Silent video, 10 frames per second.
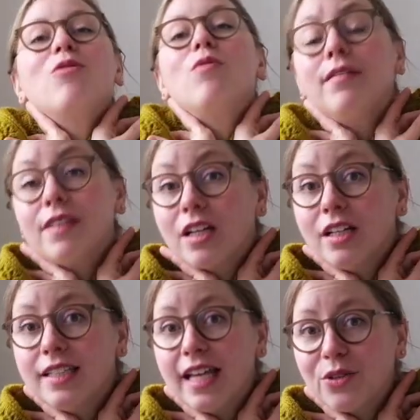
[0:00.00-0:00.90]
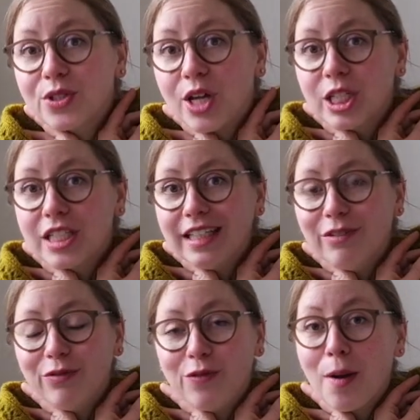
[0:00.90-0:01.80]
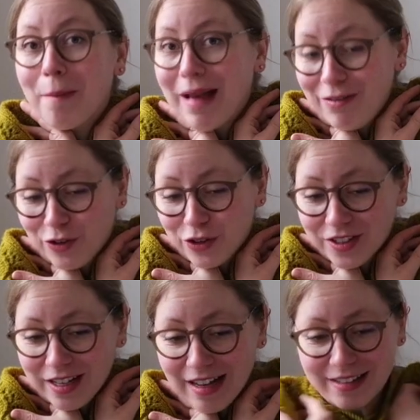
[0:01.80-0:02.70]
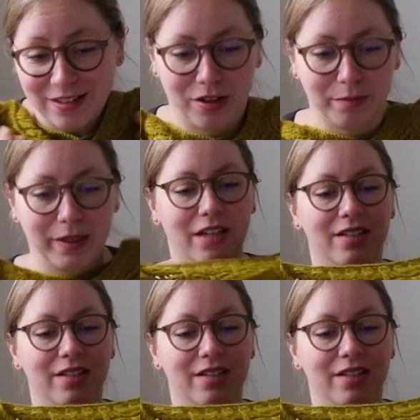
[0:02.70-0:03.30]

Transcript: one of the contenders, honestly, for my first cast on, because